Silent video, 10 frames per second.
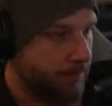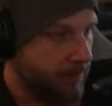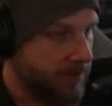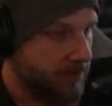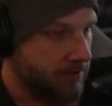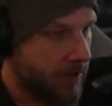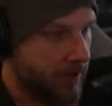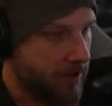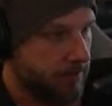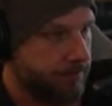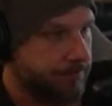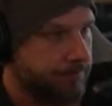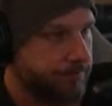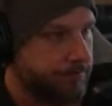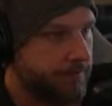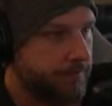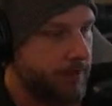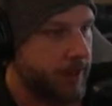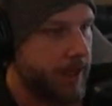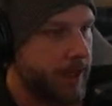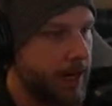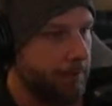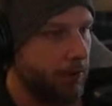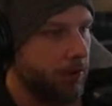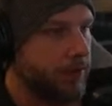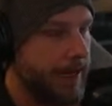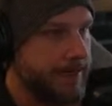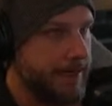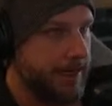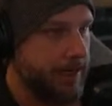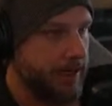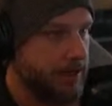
which is right here. And I pulled that data into